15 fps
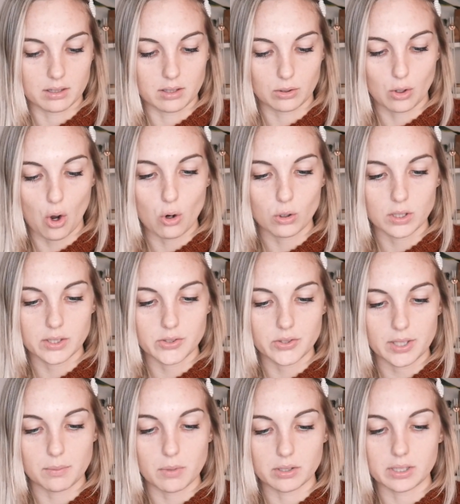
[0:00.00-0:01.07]
the Coconut
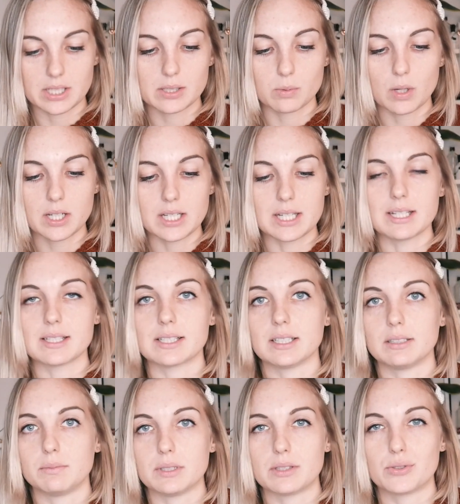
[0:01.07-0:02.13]
Dream on this one is a
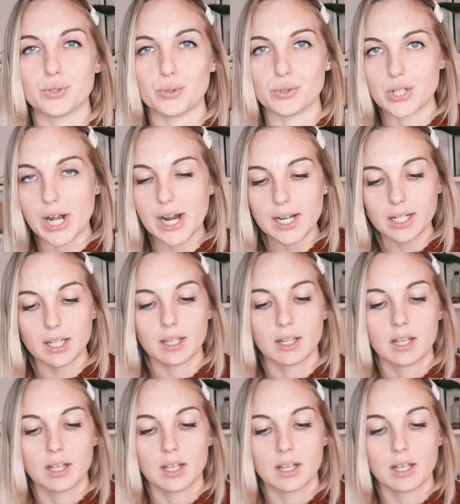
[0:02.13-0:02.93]
little bit too dark.